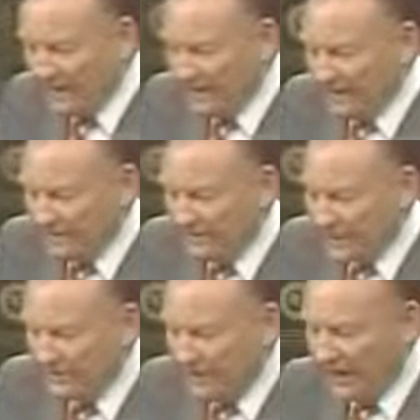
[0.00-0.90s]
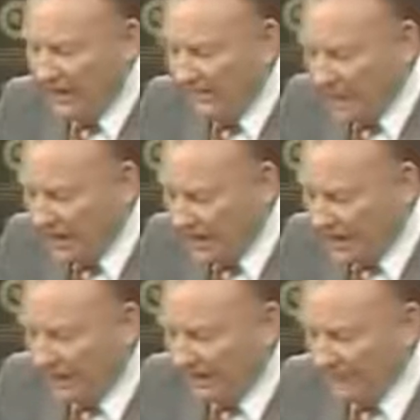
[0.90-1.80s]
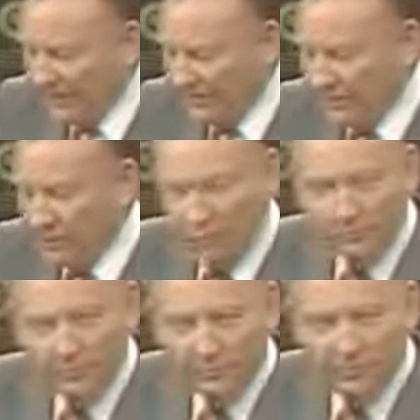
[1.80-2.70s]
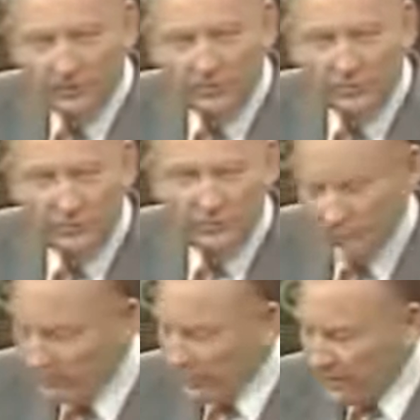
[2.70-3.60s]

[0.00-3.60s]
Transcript: and at that time they were worshiping these creatures,